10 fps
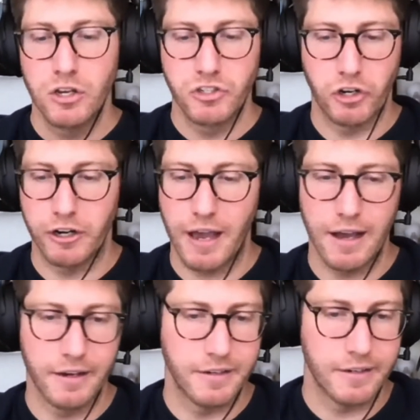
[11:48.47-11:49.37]
turn
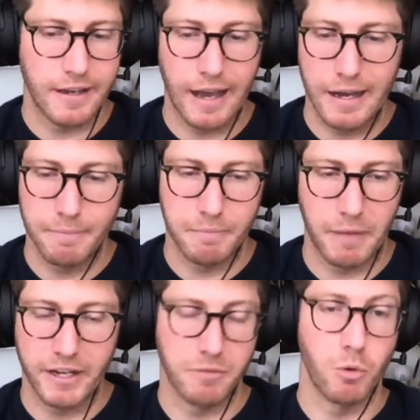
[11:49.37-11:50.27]
on
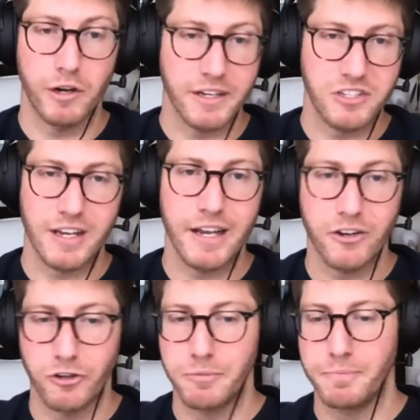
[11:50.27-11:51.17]
my good morning
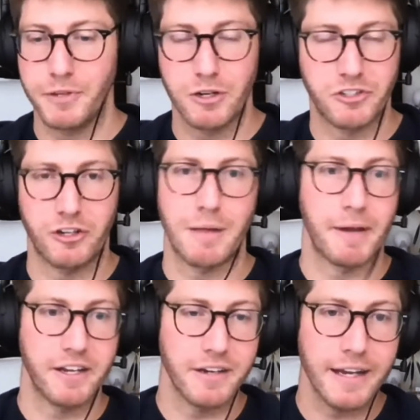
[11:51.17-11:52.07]
scene or turn on
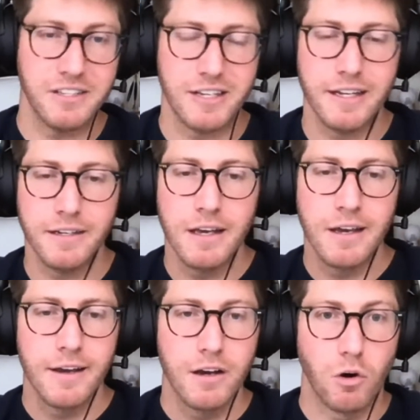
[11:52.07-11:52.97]
my good night scene.
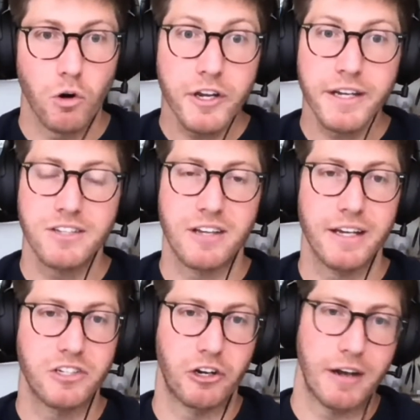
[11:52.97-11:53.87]
Or you could
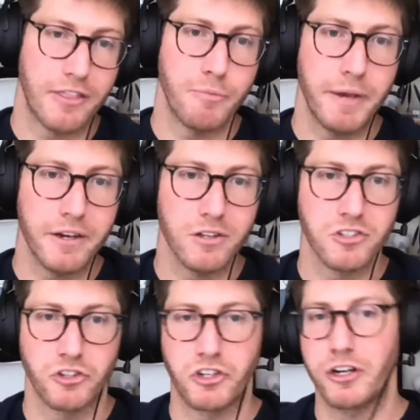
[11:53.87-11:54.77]
say turn on the
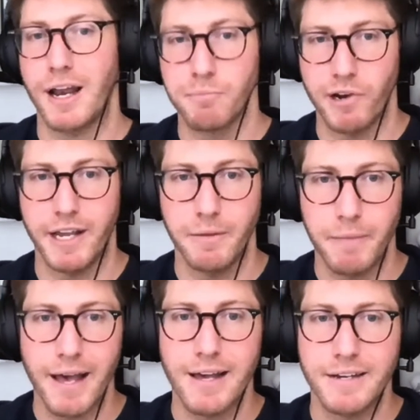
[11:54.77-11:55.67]
Beatles or turn on Breaking
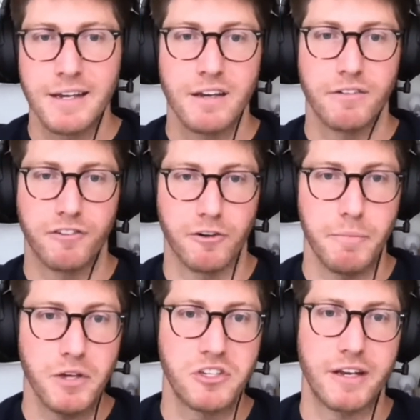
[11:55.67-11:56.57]
Bad for
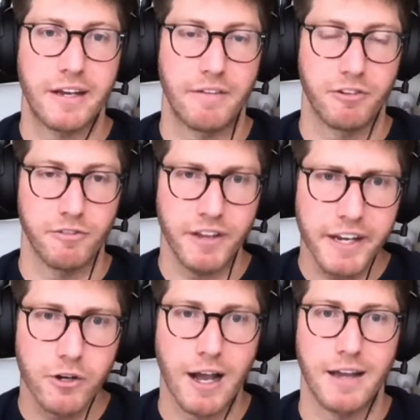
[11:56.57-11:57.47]
music and for
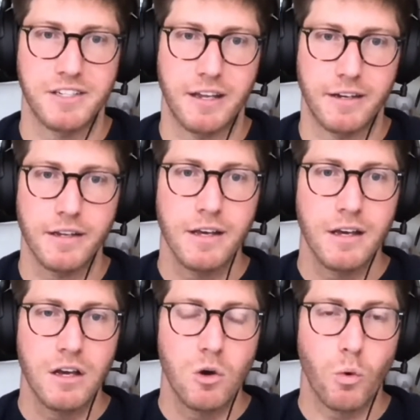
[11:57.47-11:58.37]
video content.
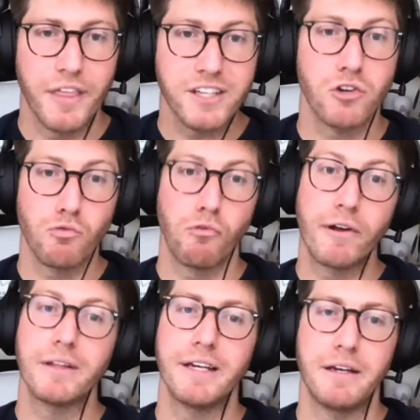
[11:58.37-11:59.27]
Well, that's a
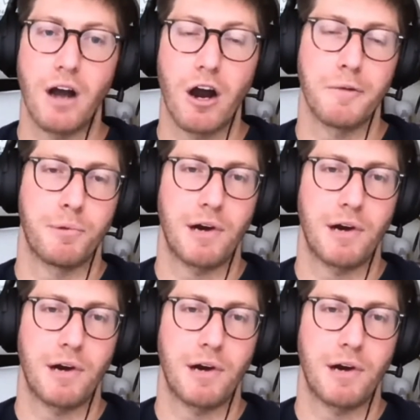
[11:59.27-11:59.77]
really hard